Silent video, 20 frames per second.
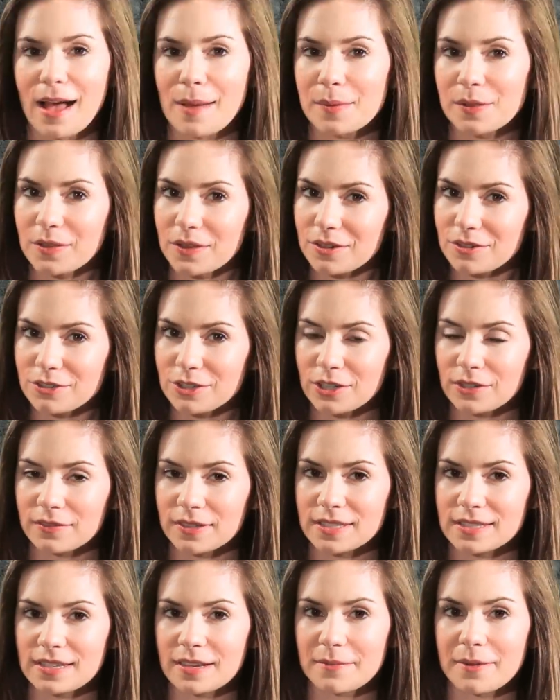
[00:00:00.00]
I'm a little
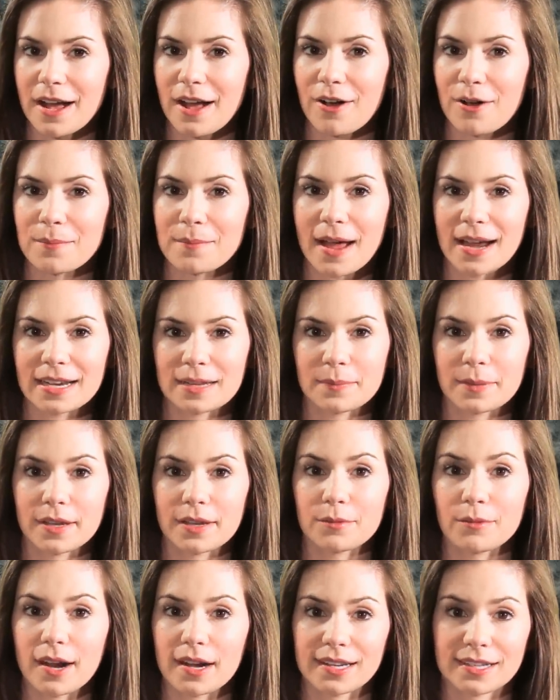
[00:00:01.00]
nervous about Matty
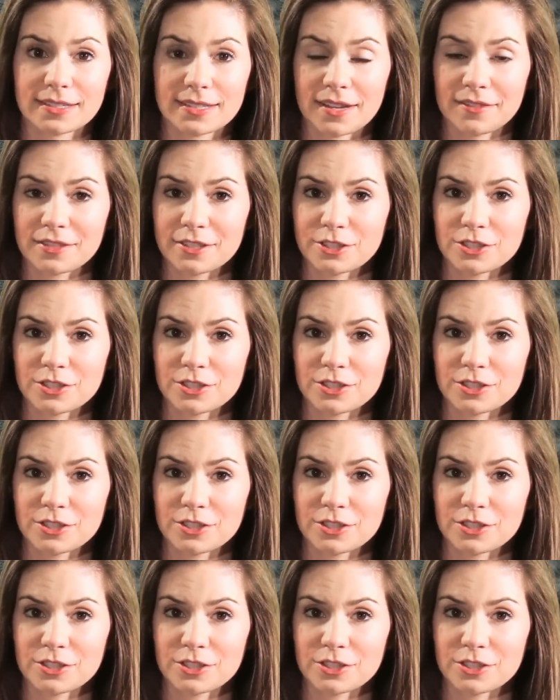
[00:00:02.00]
B running down